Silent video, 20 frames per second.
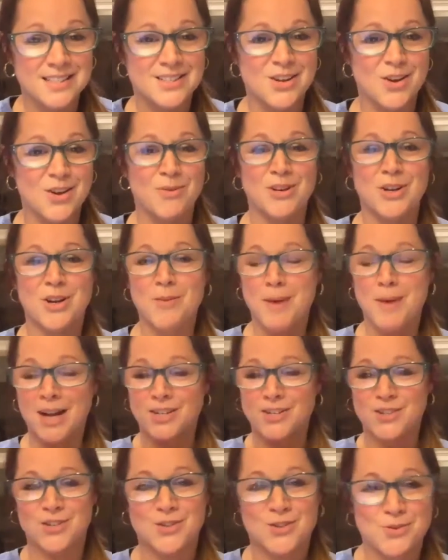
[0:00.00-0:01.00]
So when you go back
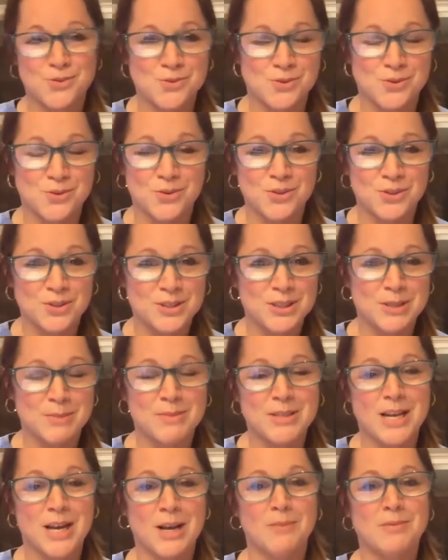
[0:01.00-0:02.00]
to school,
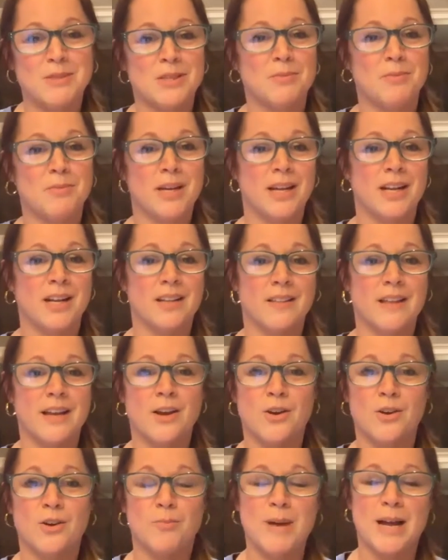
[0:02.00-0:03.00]
sometimes in the beginning, they
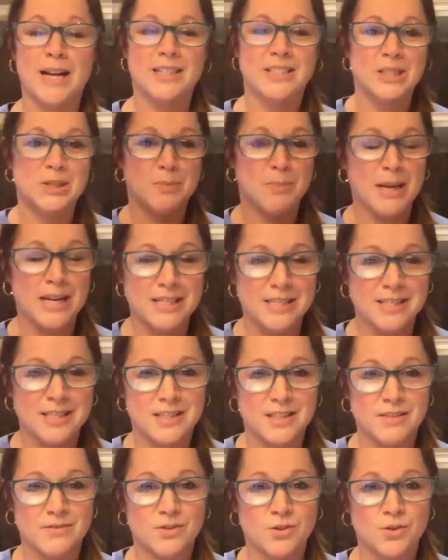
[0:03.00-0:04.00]
go back to the
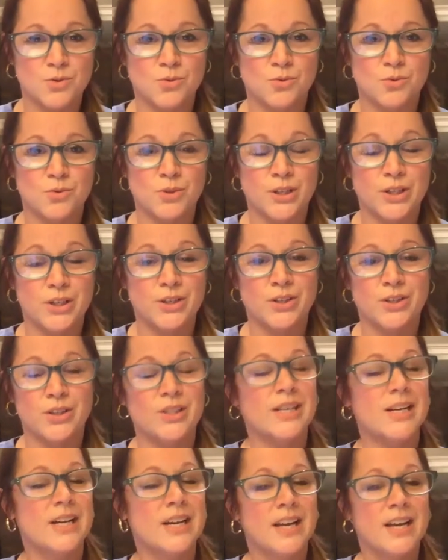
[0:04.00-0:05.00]
basics of school
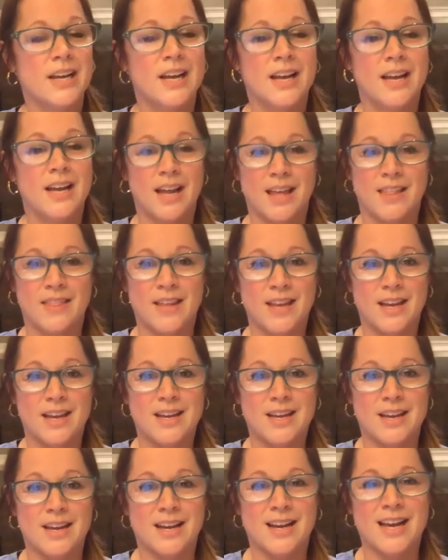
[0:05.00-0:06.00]
year and they
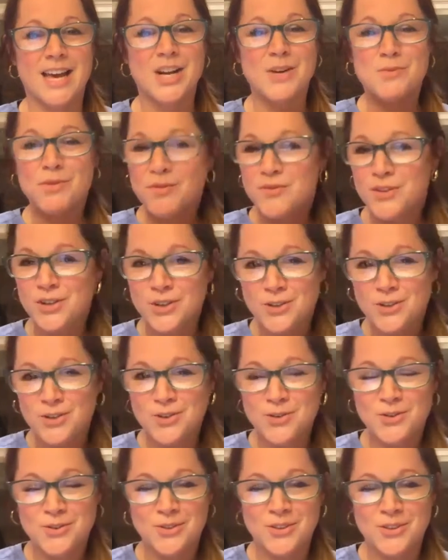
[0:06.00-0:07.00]
kind of
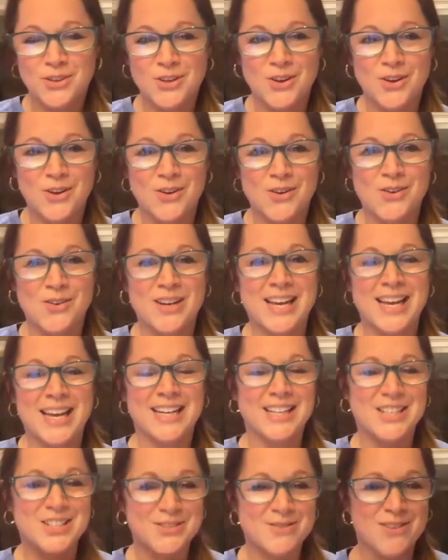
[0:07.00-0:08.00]
review, and kind of
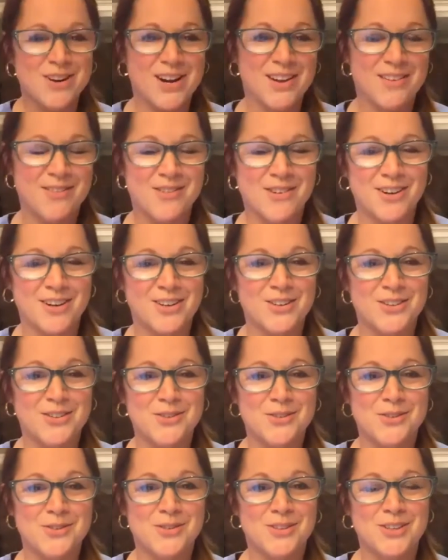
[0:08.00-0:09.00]
get you ready for a
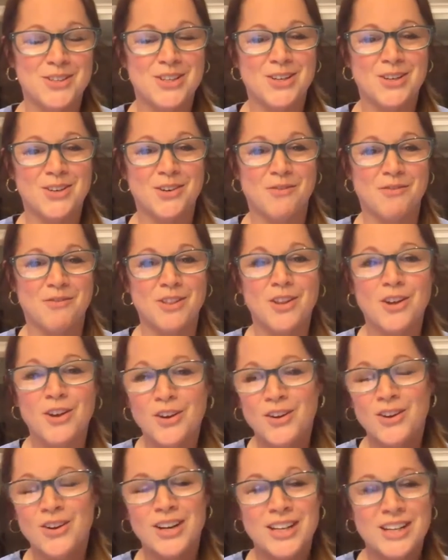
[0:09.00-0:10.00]
new year of
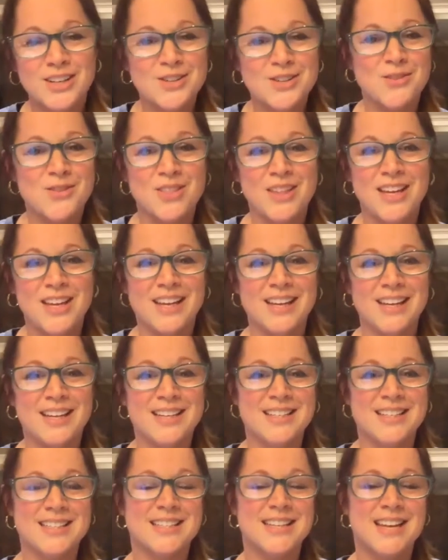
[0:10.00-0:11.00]
learning new
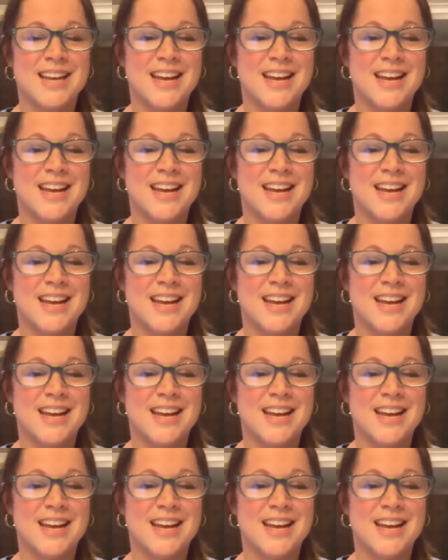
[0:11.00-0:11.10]
things.